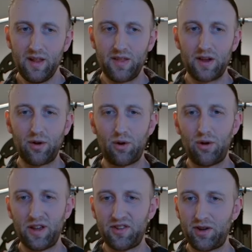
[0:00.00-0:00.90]
The
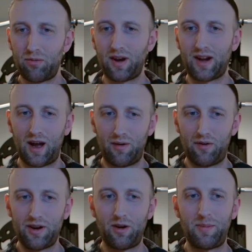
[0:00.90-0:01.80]
goal is to
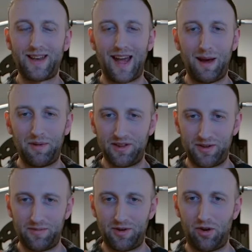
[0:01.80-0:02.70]
recover your
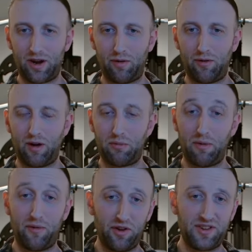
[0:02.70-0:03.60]
metabolism during a
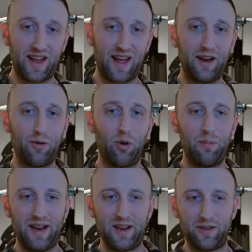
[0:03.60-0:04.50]
reverse diet or
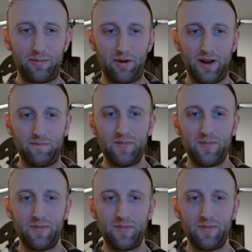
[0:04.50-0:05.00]
maintenance period.